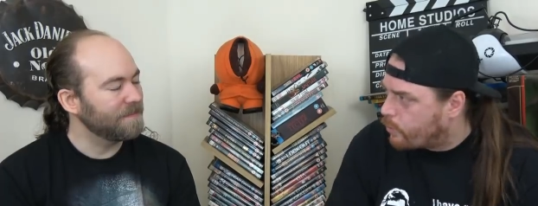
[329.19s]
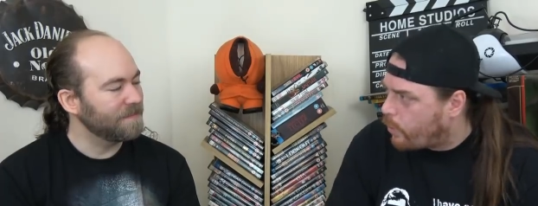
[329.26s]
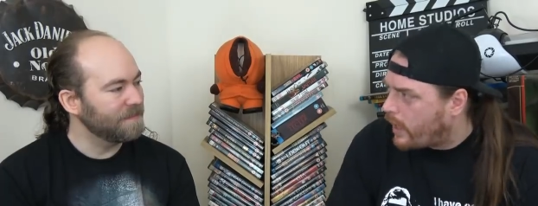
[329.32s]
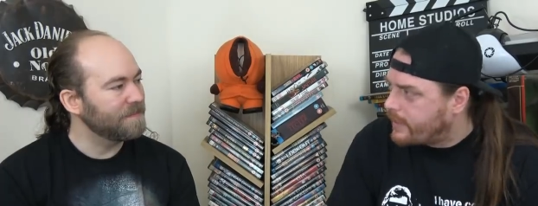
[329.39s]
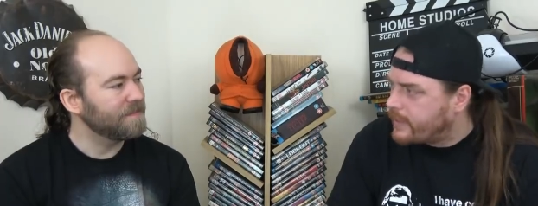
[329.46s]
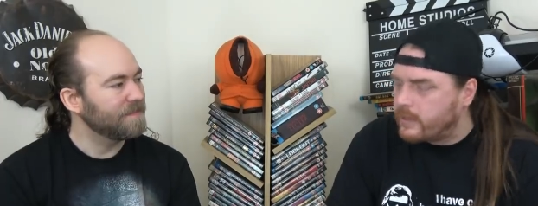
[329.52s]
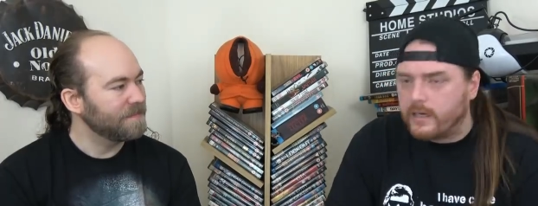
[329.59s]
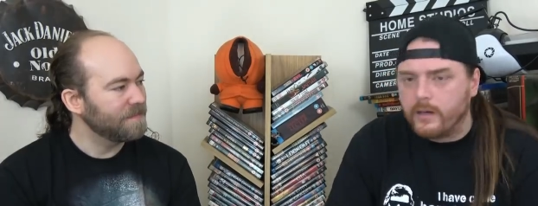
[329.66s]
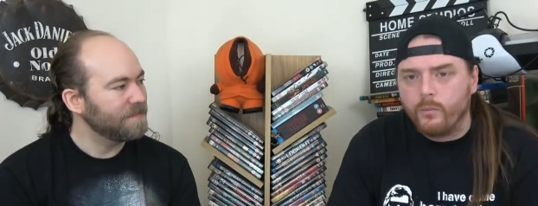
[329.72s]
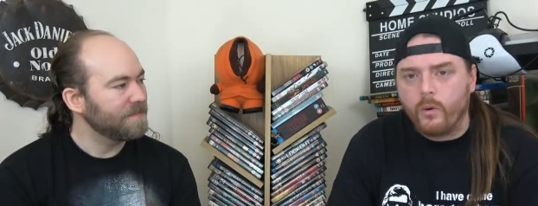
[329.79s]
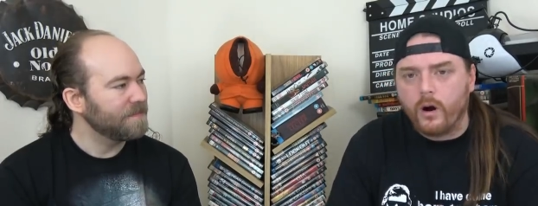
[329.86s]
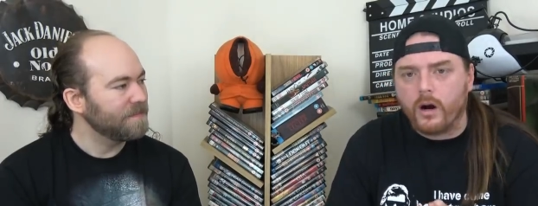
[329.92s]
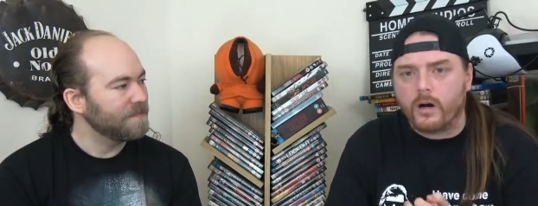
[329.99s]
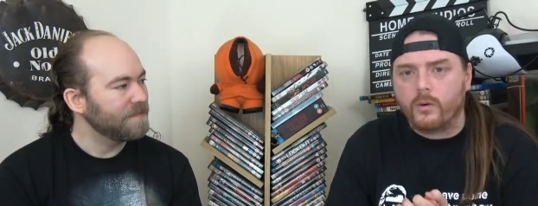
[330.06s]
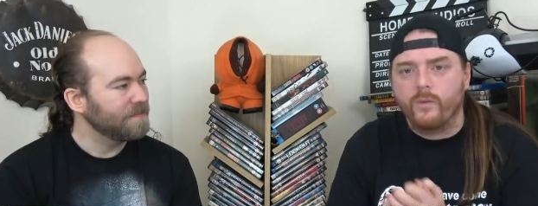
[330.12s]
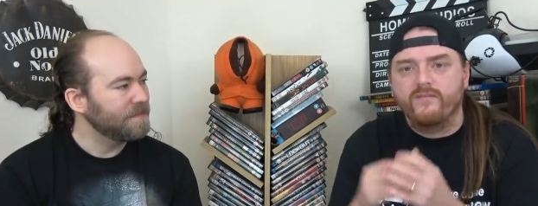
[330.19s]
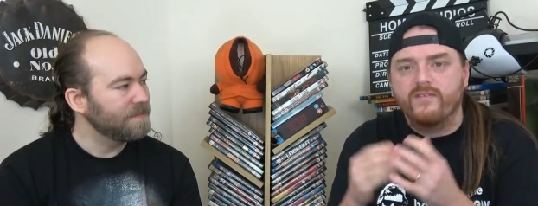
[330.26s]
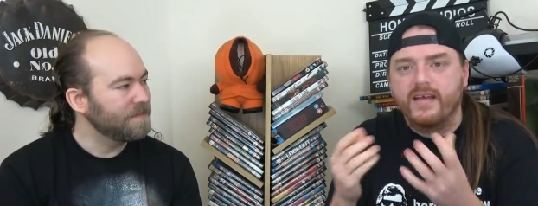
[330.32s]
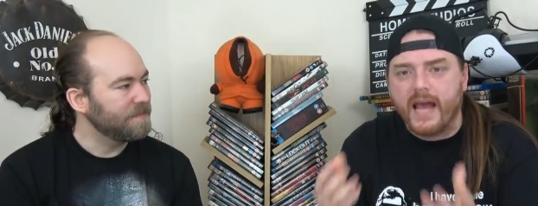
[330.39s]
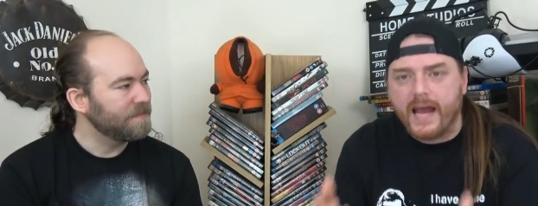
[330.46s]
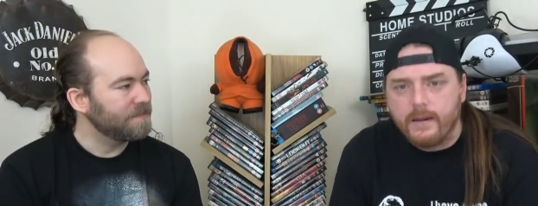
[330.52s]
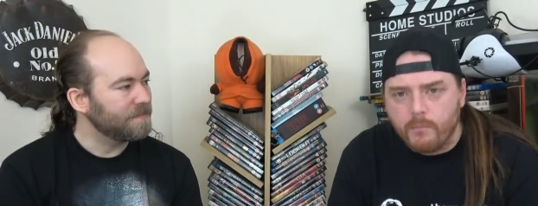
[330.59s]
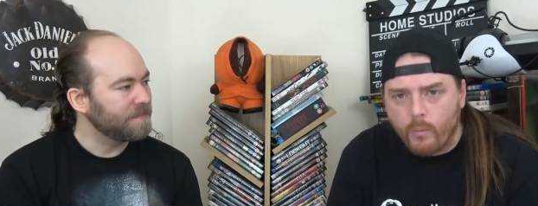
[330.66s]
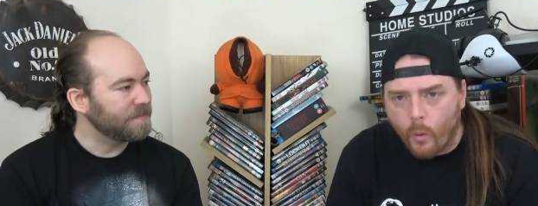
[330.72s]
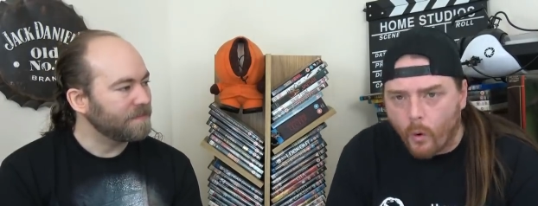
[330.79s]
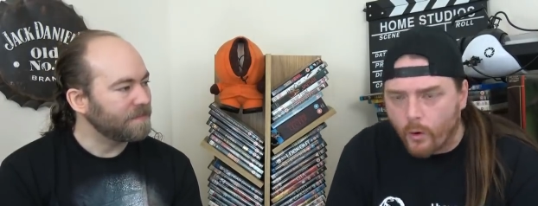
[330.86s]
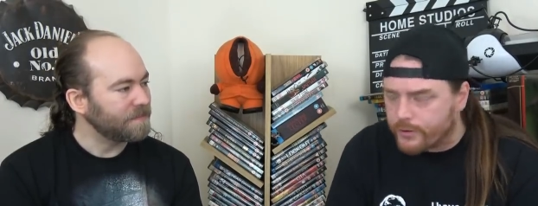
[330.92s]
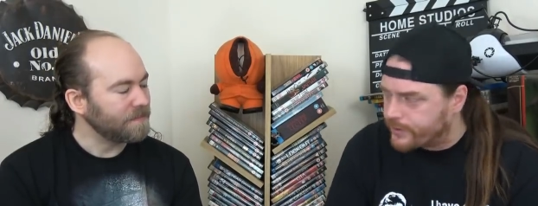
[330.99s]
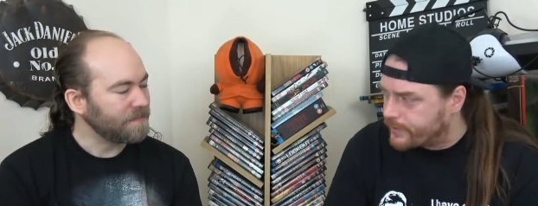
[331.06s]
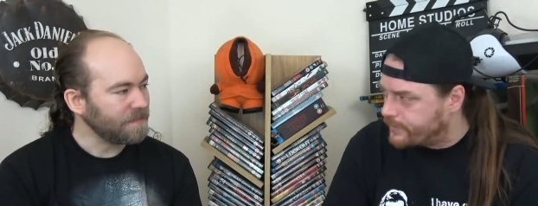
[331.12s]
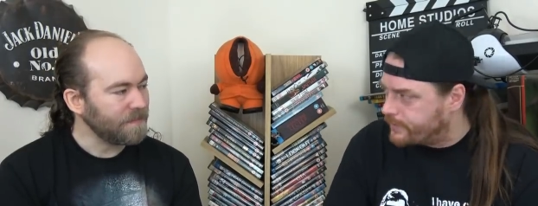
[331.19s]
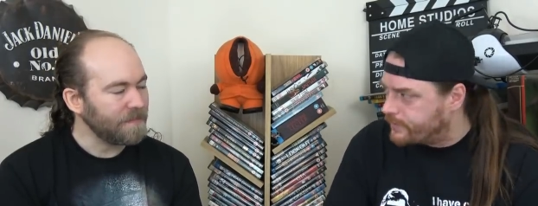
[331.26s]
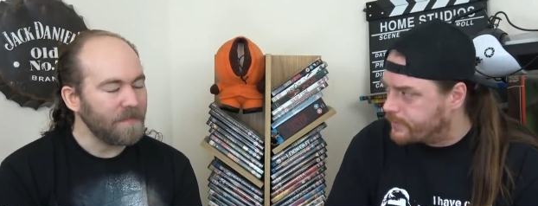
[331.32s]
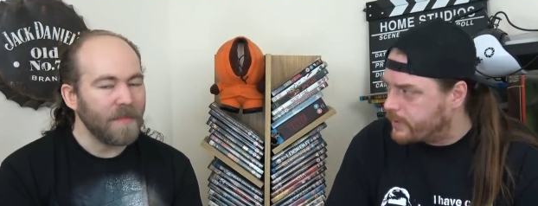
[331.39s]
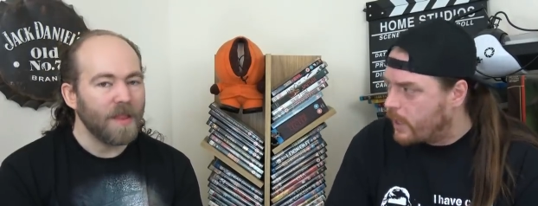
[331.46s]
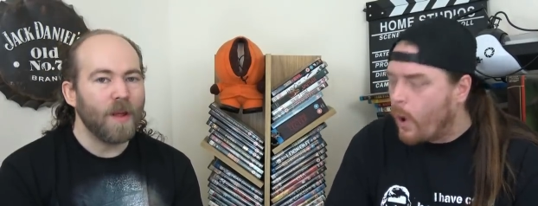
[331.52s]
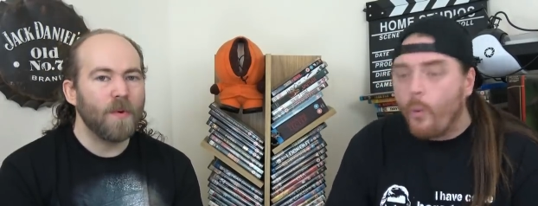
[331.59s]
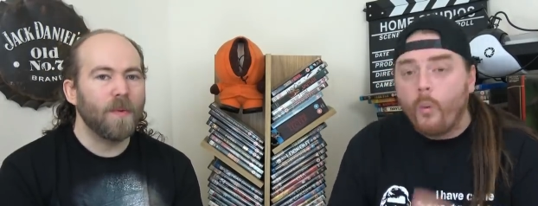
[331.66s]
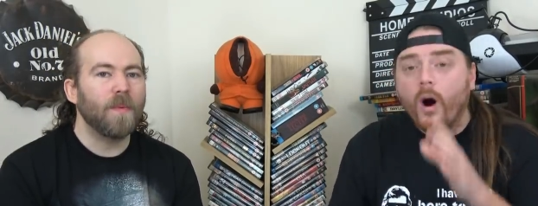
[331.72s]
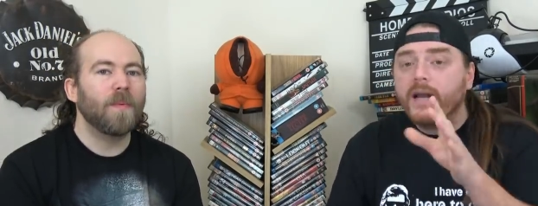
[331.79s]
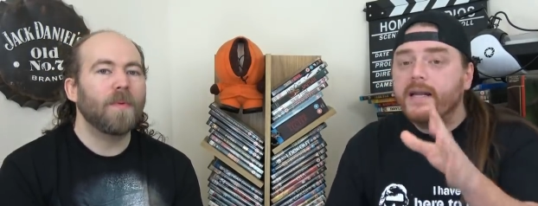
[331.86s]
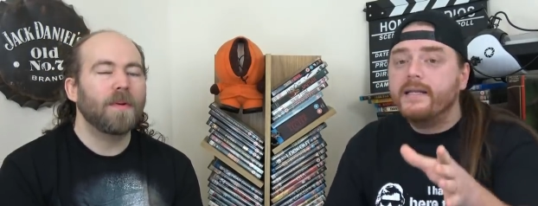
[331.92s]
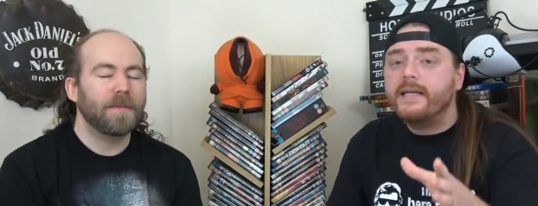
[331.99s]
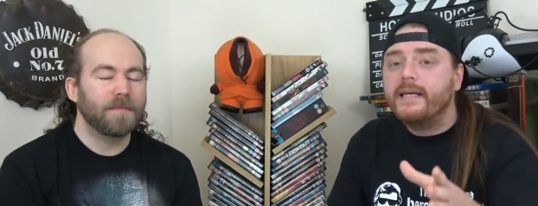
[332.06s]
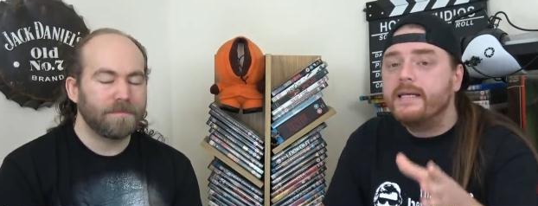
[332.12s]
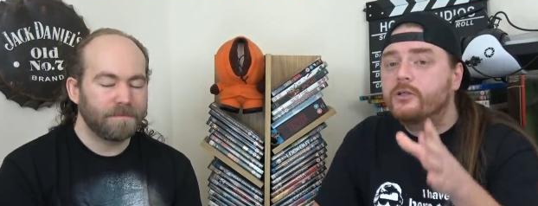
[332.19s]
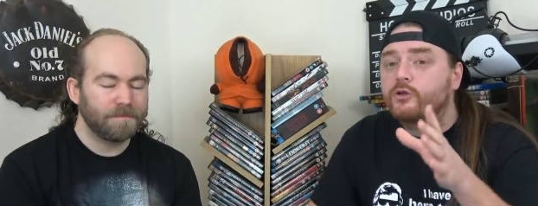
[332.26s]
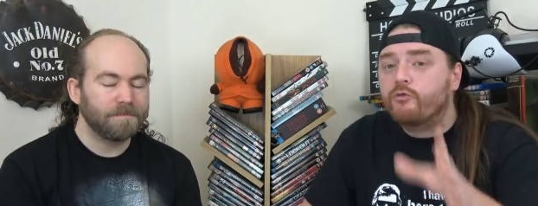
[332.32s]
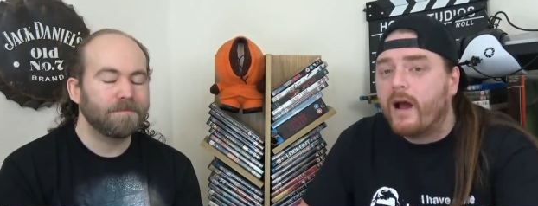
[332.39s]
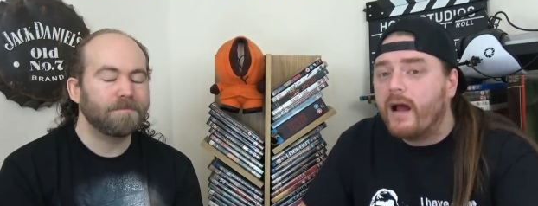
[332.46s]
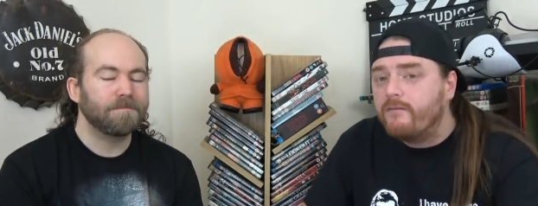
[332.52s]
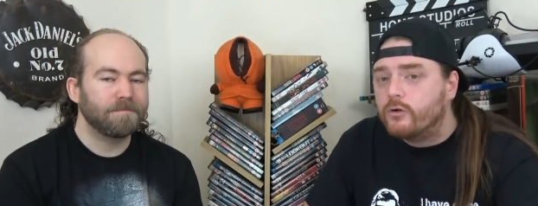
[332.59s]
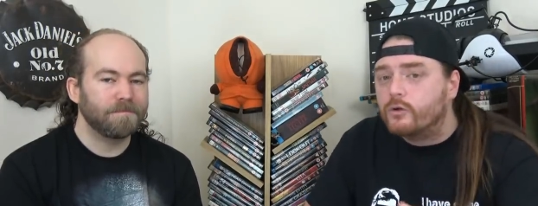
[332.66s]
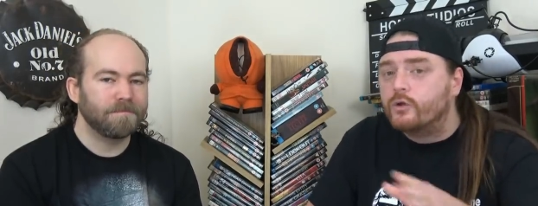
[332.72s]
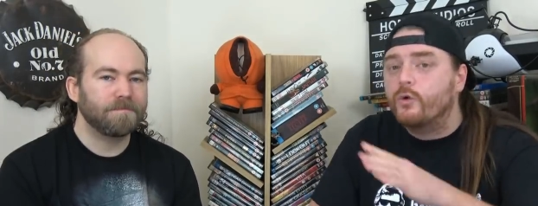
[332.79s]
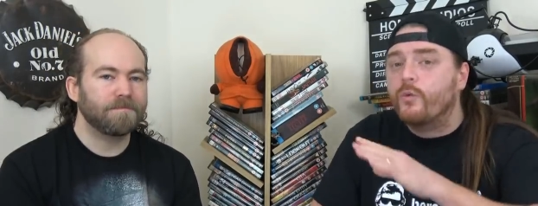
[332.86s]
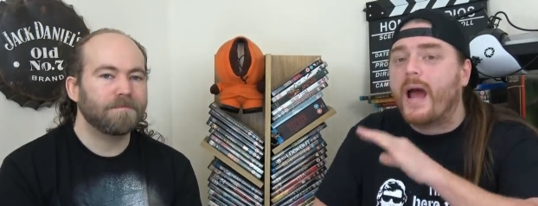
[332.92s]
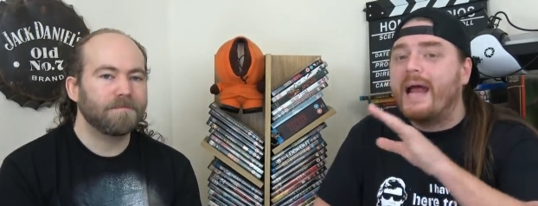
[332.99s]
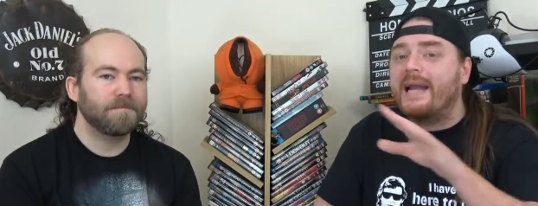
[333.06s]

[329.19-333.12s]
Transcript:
Speaker 1: Why didn't he work with game wardens? Why didn't he travel to